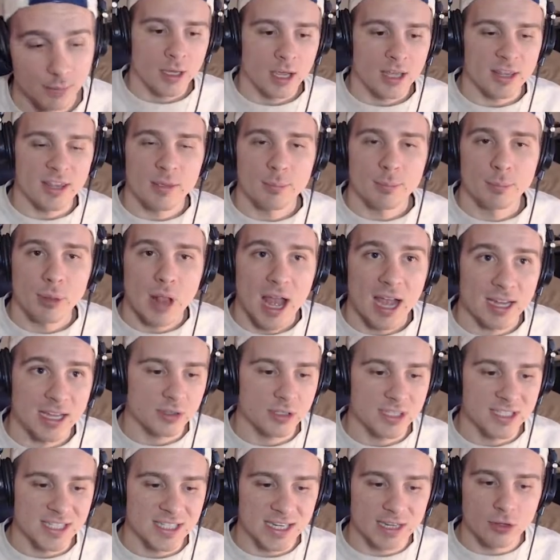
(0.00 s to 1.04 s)
And then
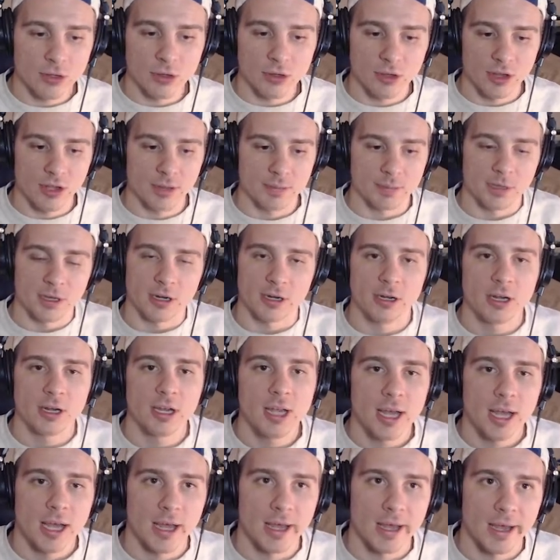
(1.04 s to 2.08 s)
blocking, single clip here.
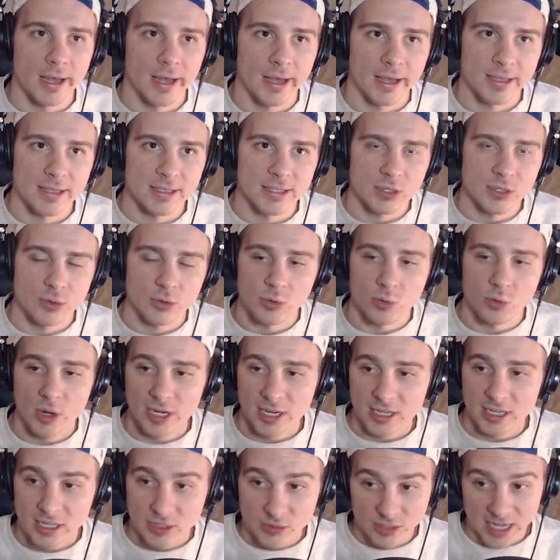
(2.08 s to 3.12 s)
So
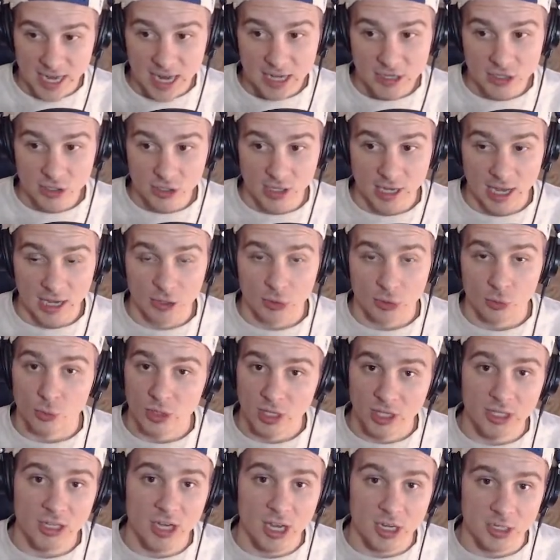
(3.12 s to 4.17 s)
he was actually on a
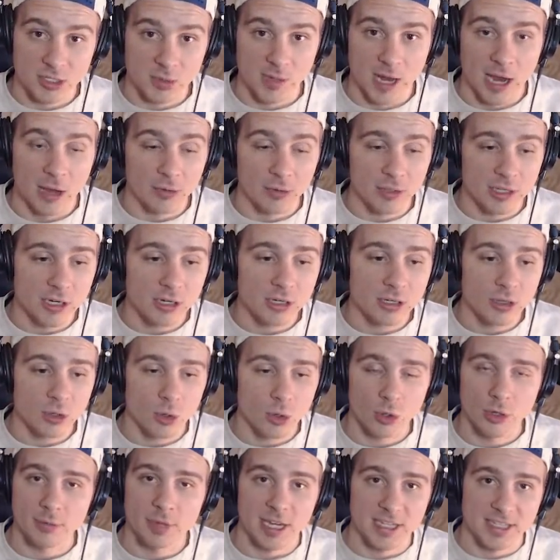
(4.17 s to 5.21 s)
really nice route here.
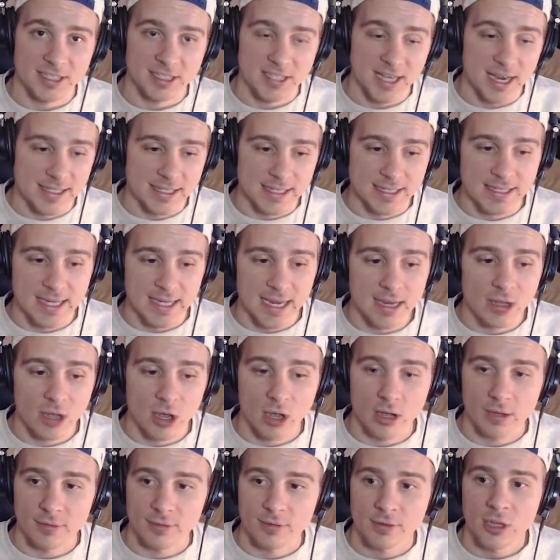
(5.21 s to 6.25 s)
Quarterback decides to take
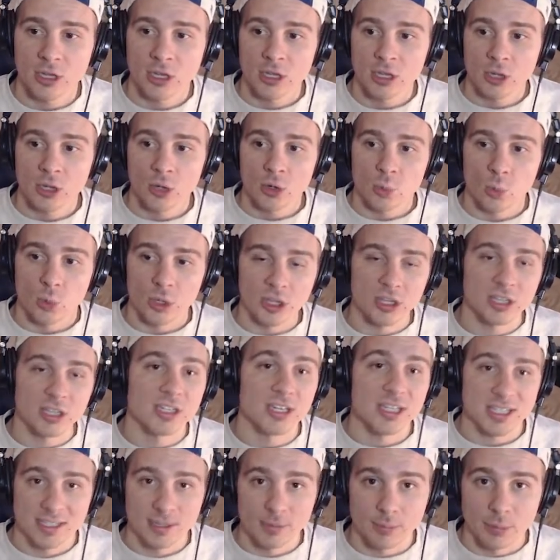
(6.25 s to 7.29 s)
off,
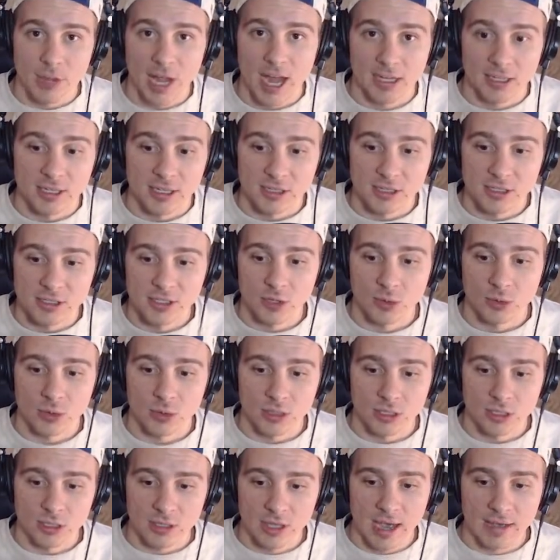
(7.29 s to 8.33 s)
willingness to block here. So
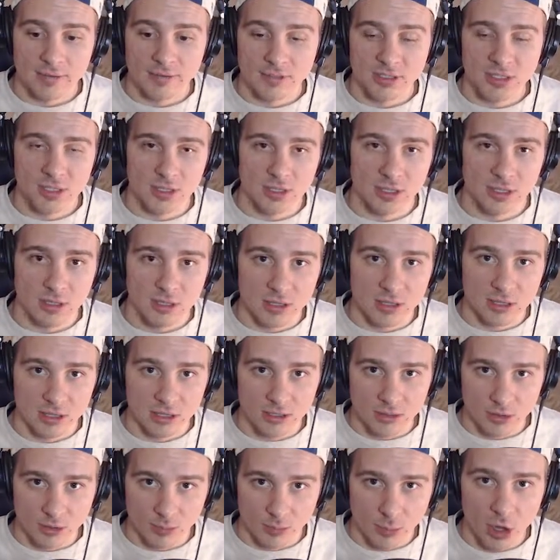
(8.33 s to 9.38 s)
obviously
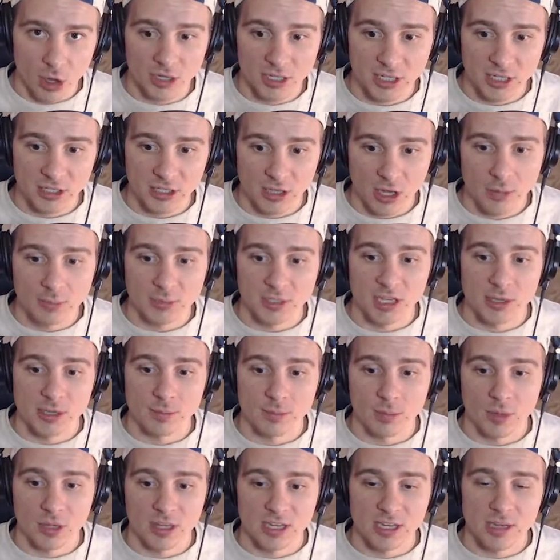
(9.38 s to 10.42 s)
the ball ball didn't come
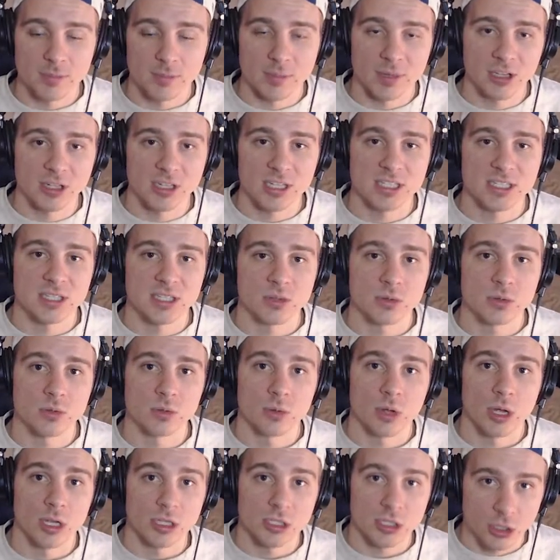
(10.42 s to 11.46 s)
to him, but the ability
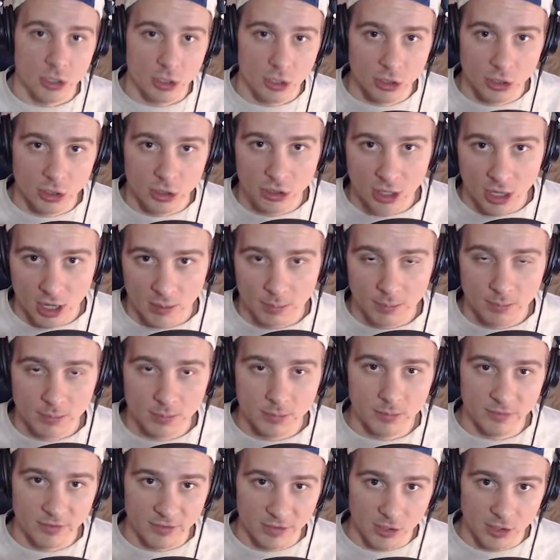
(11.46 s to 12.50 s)
to turn
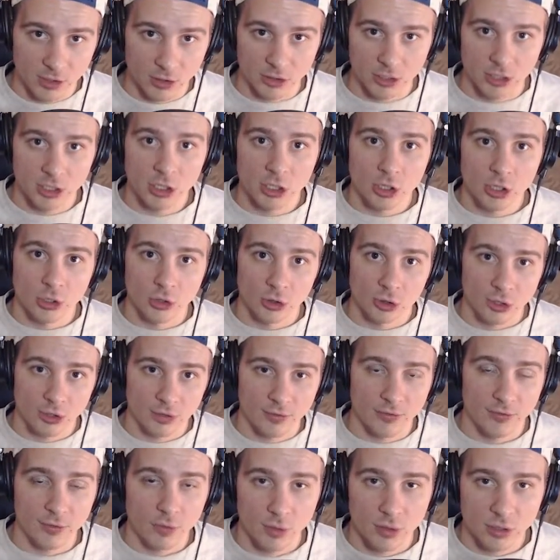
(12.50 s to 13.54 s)
upfield,
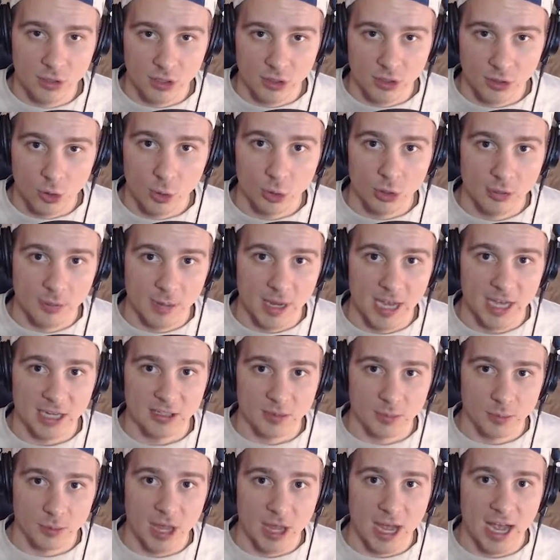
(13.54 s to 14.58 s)
look for the
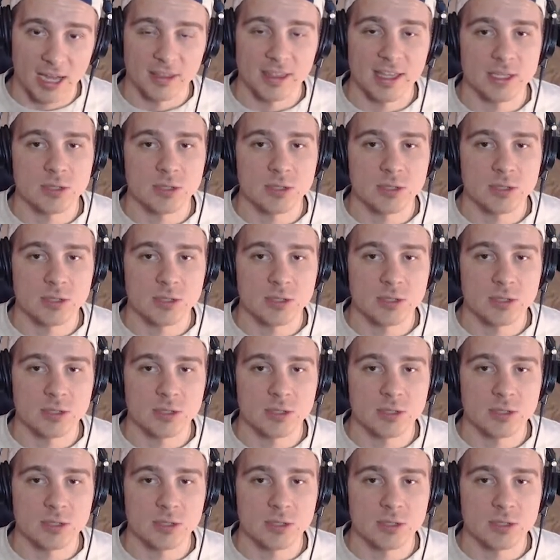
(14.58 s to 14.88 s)
cornerback to block,